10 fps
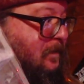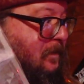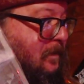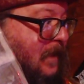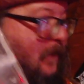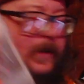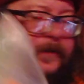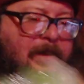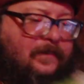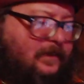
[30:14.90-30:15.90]
And what do we
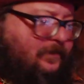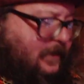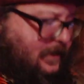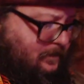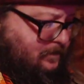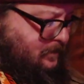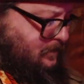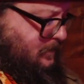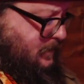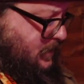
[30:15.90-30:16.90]
have on the front?
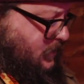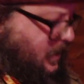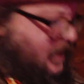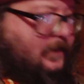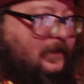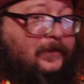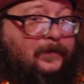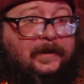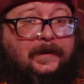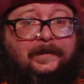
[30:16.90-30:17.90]
Chronicles of
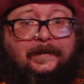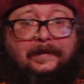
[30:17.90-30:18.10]
Riddick?